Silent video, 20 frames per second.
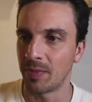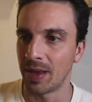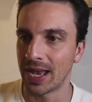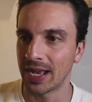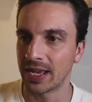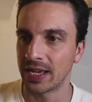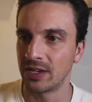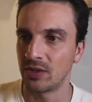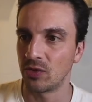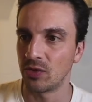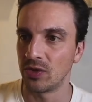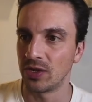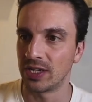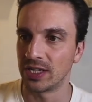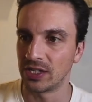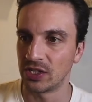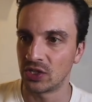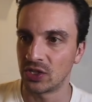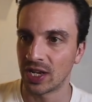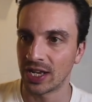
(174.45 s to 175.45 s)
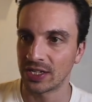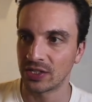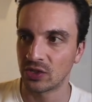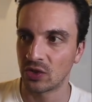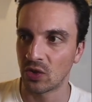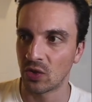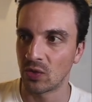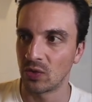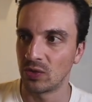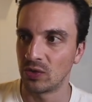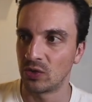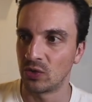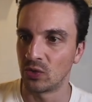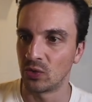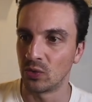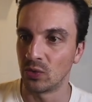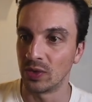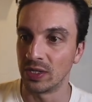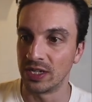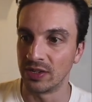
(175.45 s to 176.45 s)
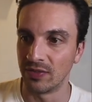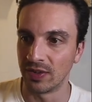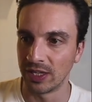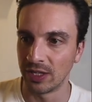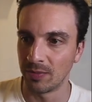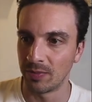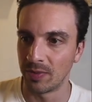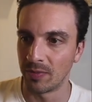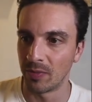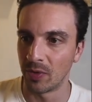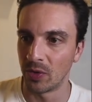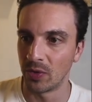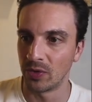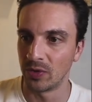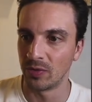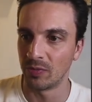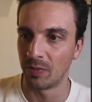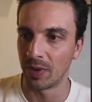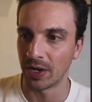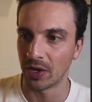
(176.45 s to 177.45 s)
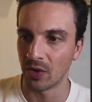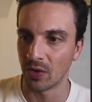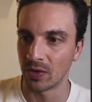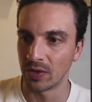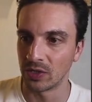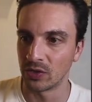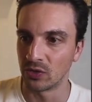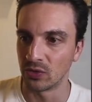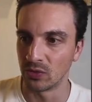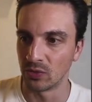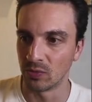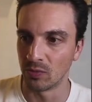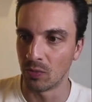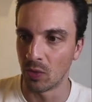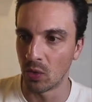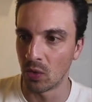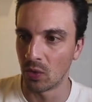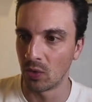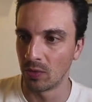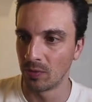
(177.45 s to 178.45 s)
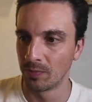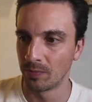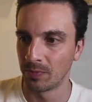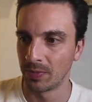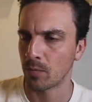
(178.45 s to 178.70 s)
backend or you can just go to developer mode by going to more,